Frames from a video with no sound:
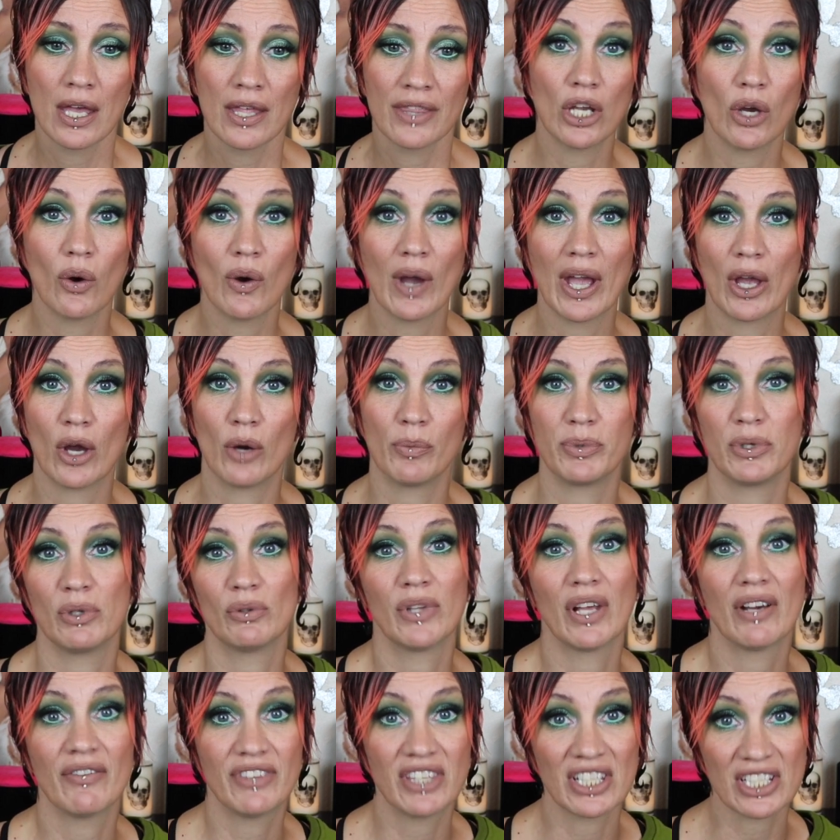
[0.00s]
Yo, I hope you
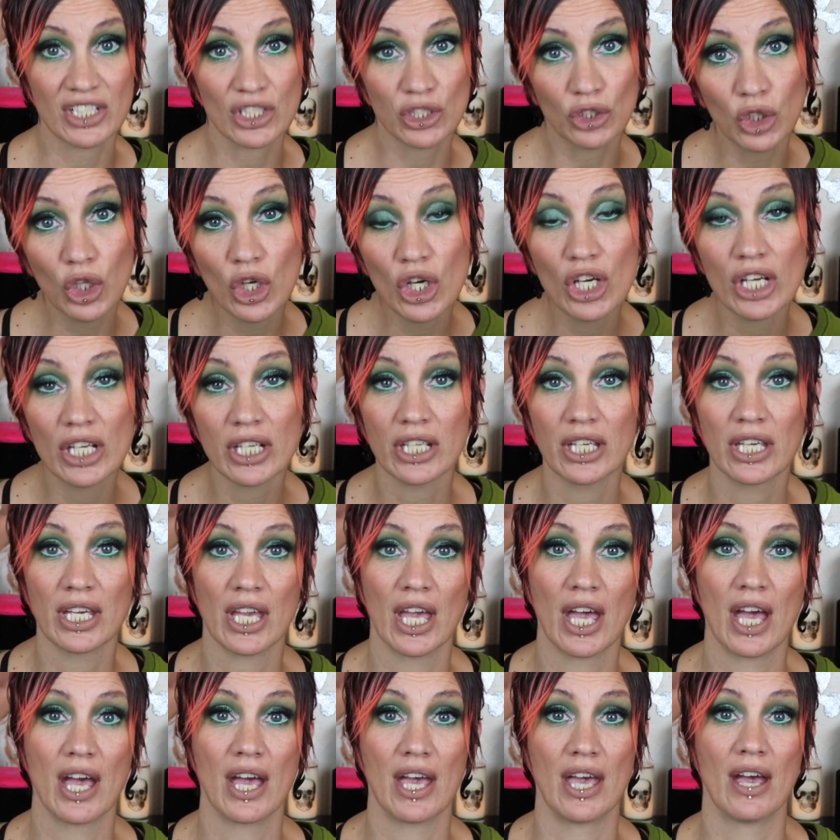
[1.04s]
love this look.
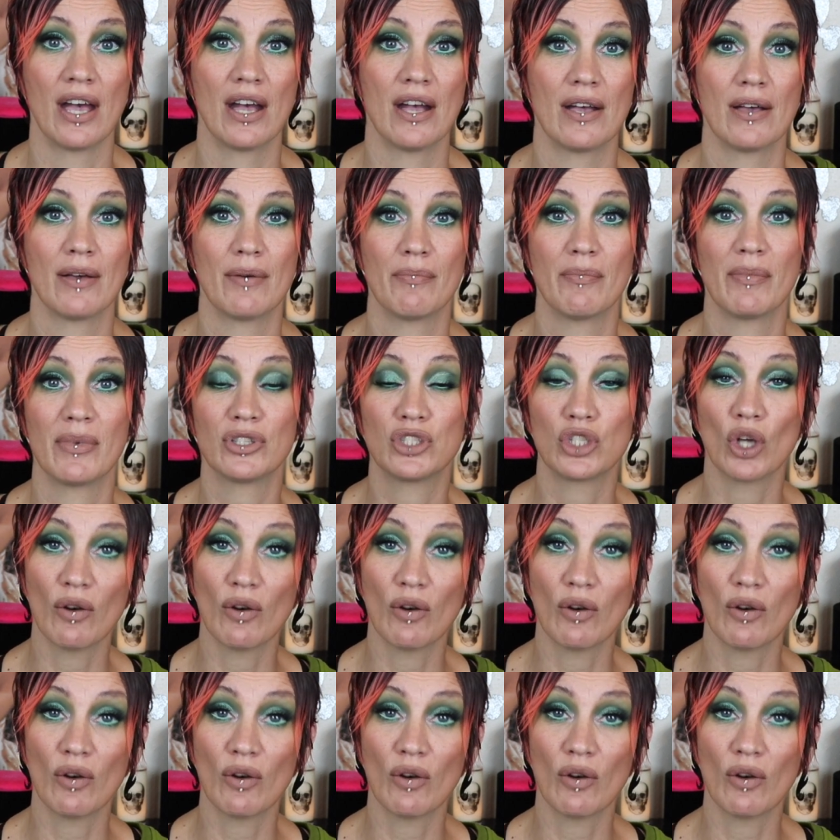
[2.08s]
Um,